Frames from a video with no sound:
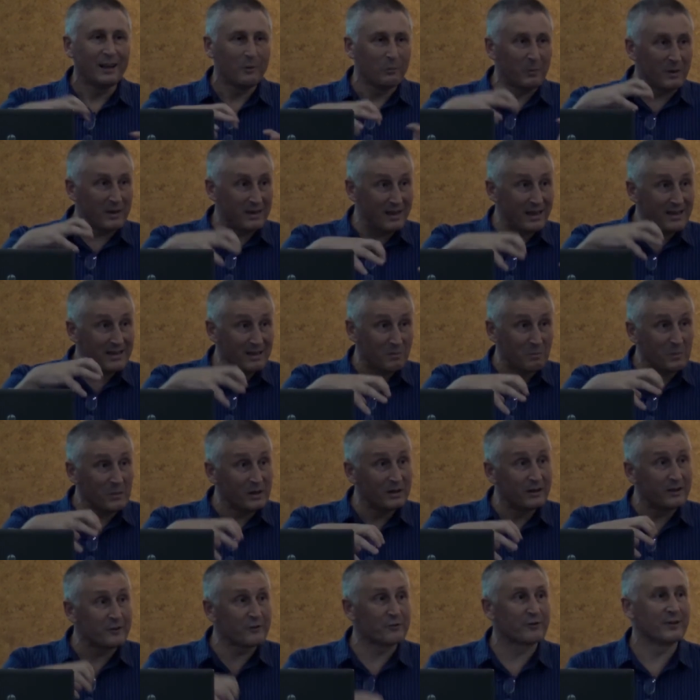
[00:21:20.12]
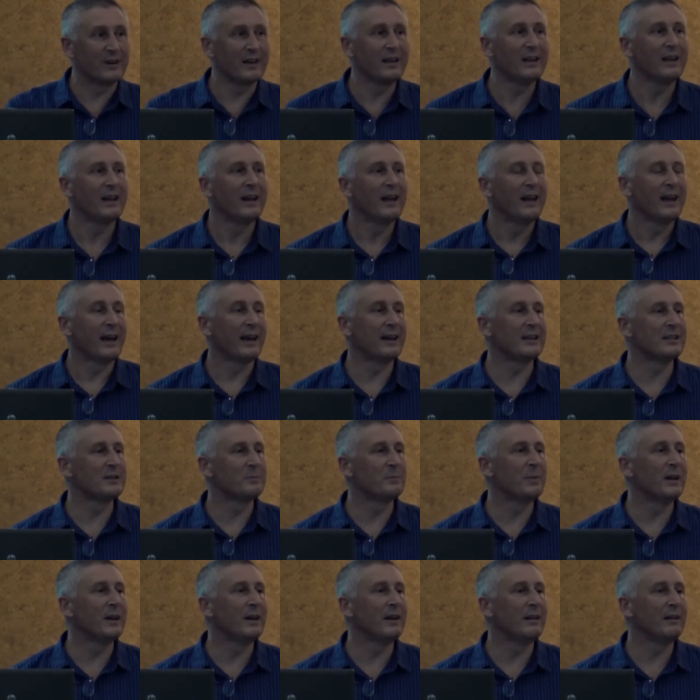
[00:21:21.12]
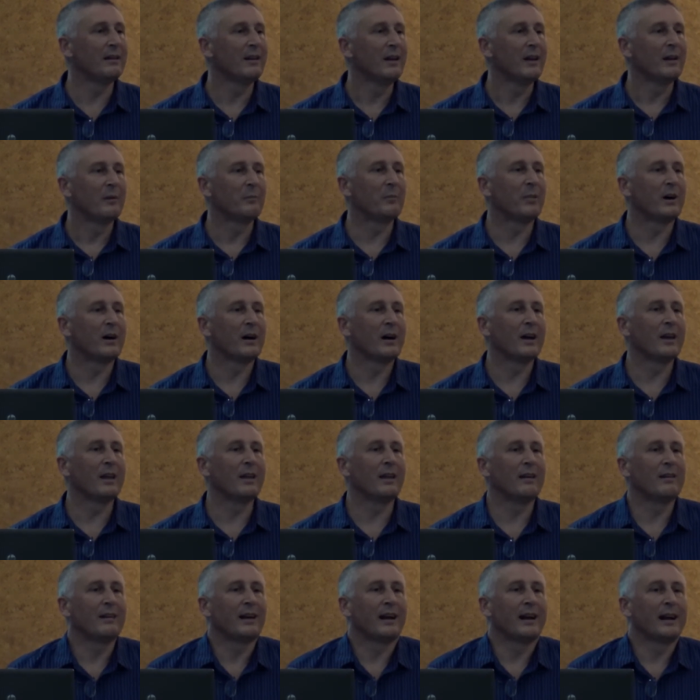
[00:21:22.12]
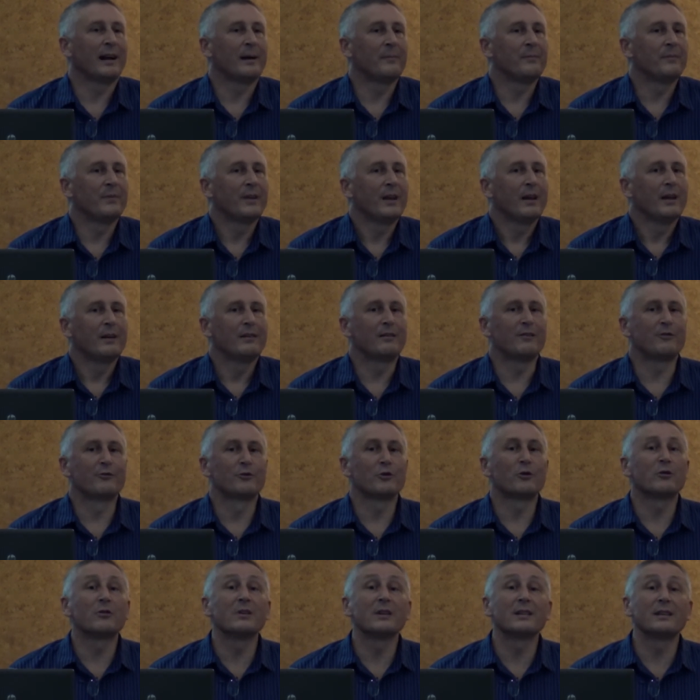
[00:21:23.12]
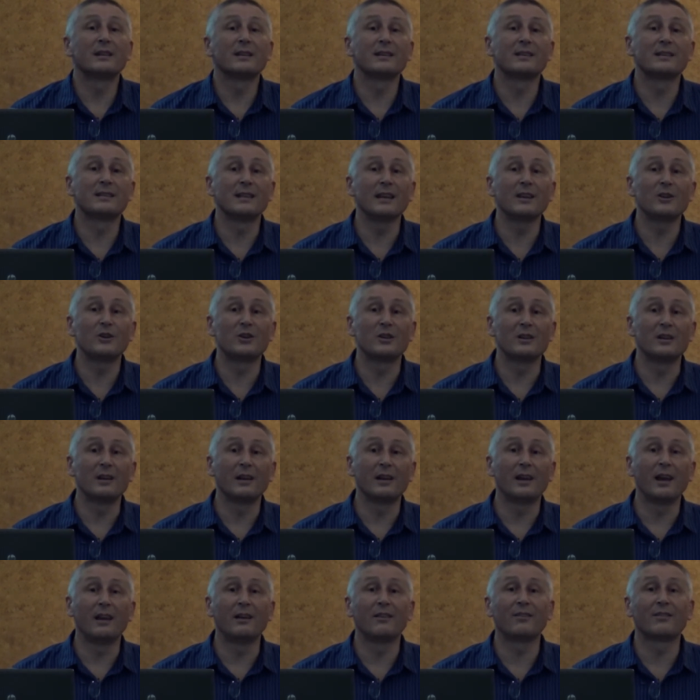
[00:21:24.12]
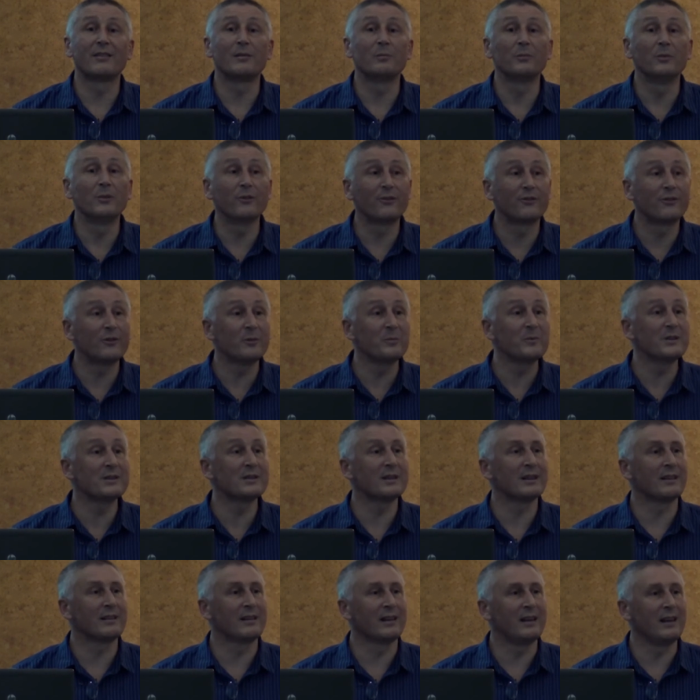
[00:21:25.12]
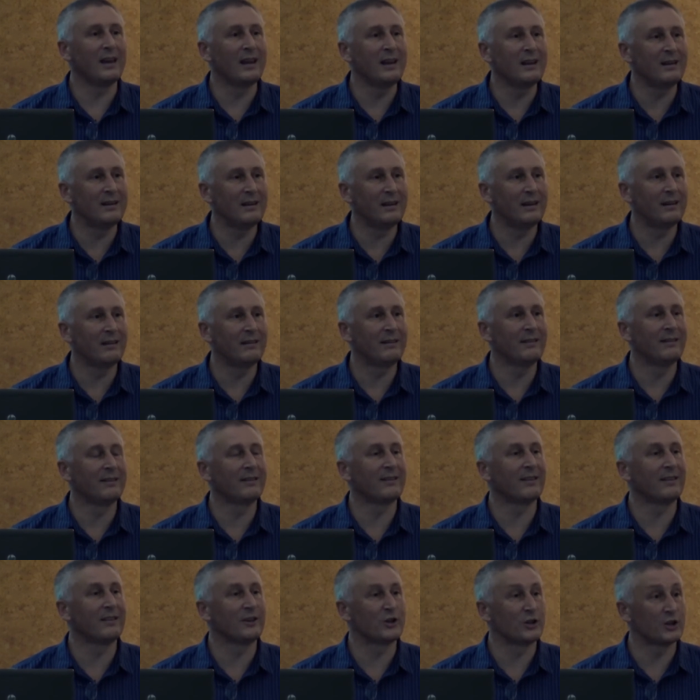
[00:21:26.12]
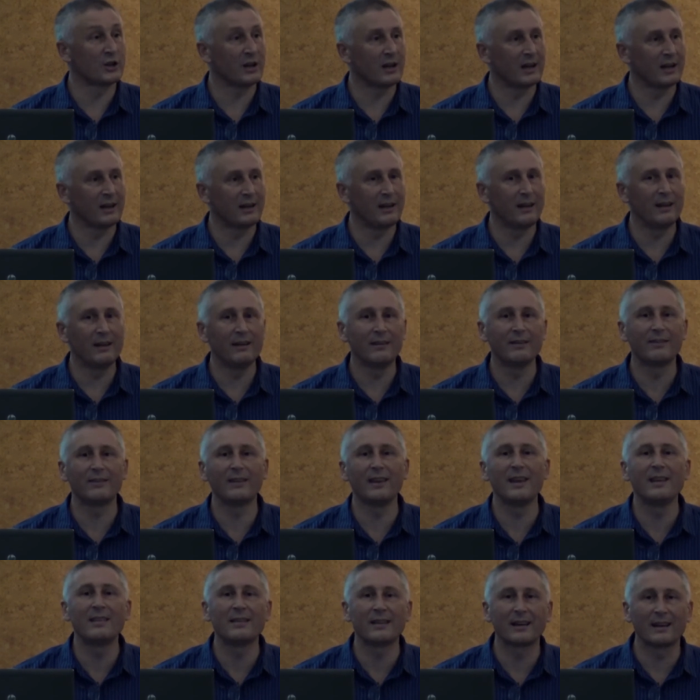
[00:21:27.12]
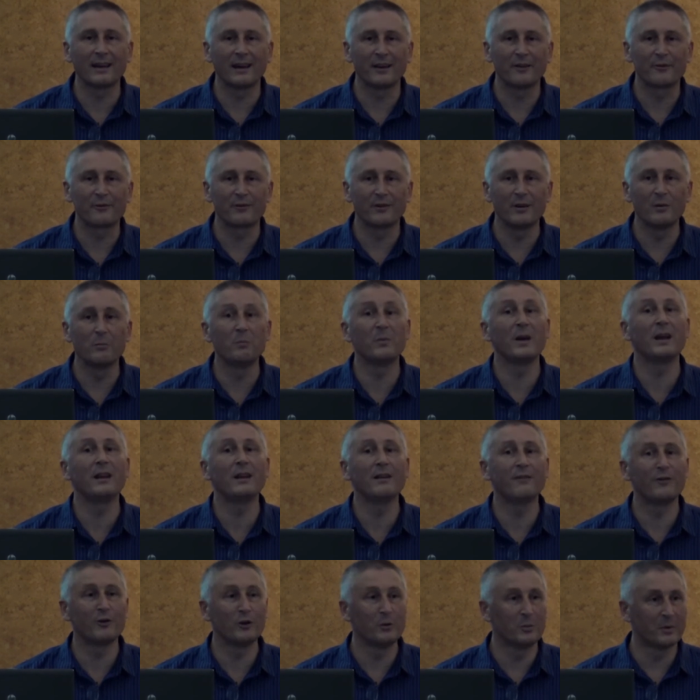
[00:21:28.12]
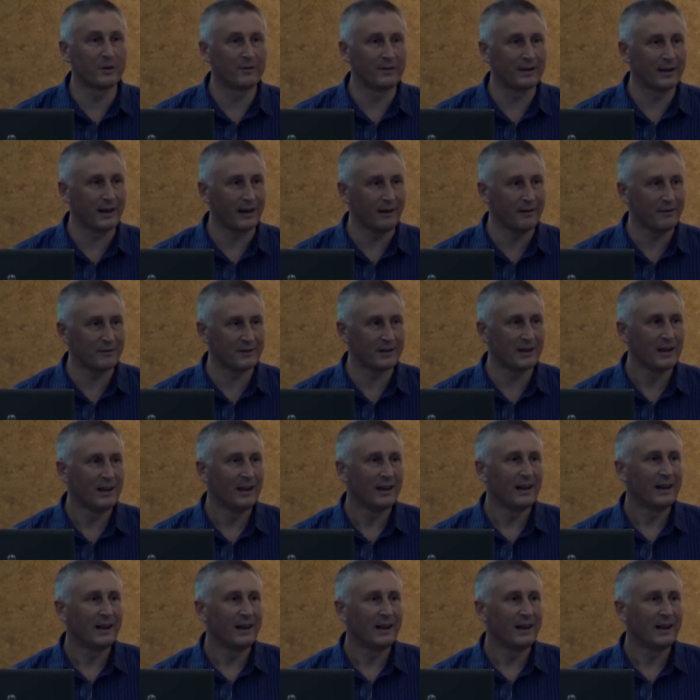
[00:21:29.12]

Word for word: within the military, has been by drawing the distinction against the Muslims, the Indians, the Chinese in the country, many of whom have left.